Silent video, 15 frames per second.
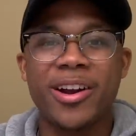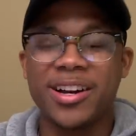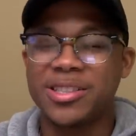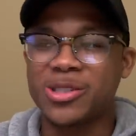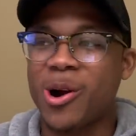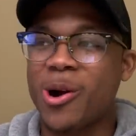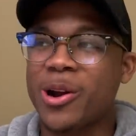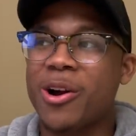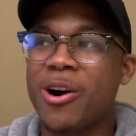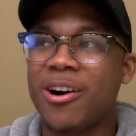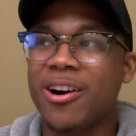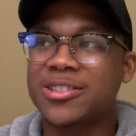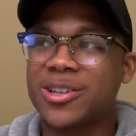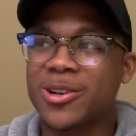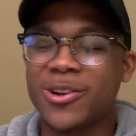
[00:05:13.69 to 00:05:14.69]
and it's already
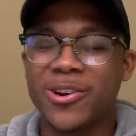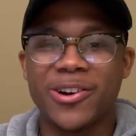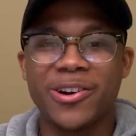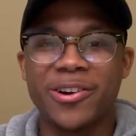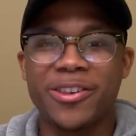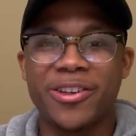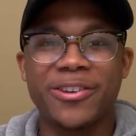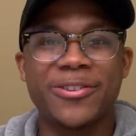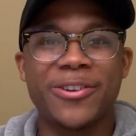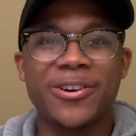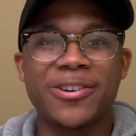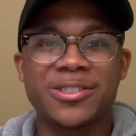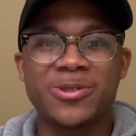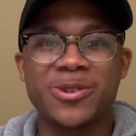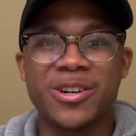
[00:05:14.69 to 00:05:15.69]
hard to learn the
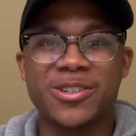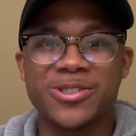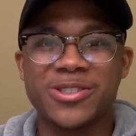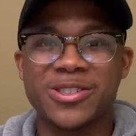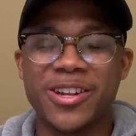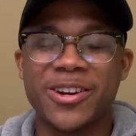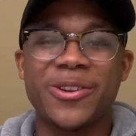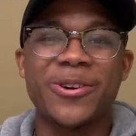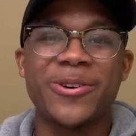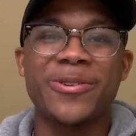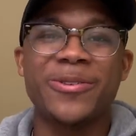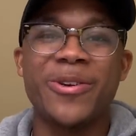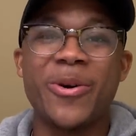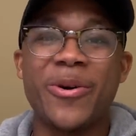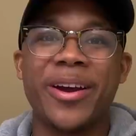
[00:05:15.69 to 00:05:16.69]
adult structures, let
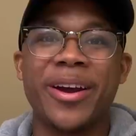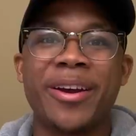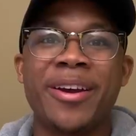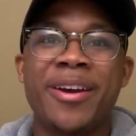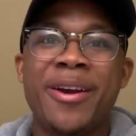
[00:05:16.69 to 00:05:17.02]
alone knowing